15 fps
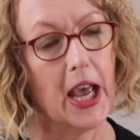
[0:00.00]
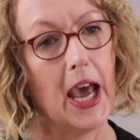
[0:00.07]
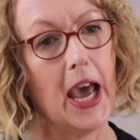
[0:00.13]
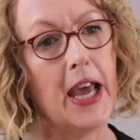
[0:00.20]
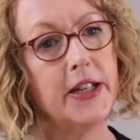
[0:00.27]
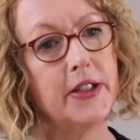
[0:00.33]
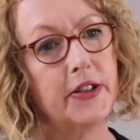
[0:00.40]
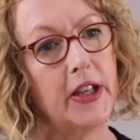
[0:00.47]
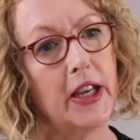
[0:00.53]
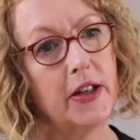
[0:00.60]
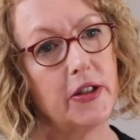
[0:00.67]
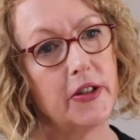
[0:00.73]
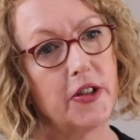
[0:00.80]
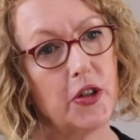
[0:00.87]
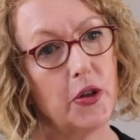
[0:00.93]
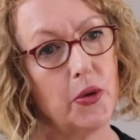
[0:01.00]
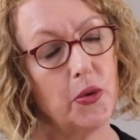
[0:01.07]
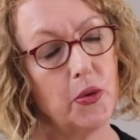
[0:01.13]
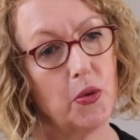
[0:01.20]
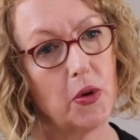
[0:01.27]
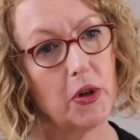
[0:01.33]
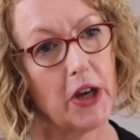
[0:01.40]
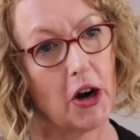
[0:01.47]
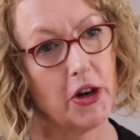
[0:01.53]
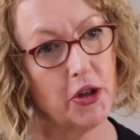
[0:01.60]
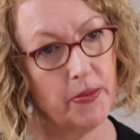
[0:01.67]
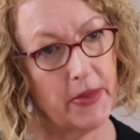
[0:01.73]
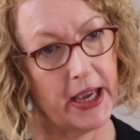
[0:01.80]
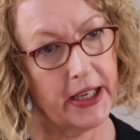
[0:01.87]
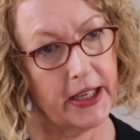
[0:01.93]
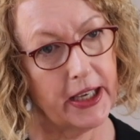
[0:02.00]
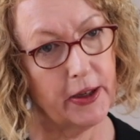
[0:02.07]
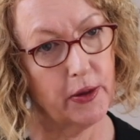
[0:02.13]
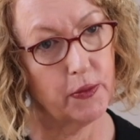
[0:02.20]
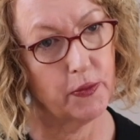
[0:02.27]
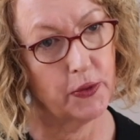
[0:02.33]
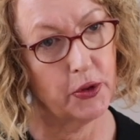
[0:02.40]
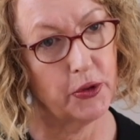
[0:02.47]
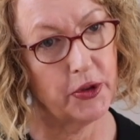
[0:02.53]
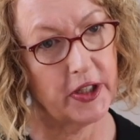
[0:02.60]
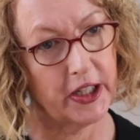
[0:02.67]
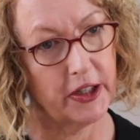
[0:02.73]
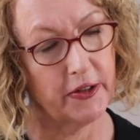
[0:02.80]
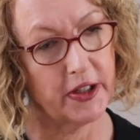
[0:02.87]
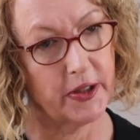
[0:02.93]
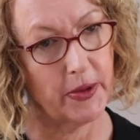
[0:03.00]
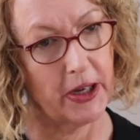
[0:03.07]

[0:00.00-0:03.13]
And then, so are you making foods here as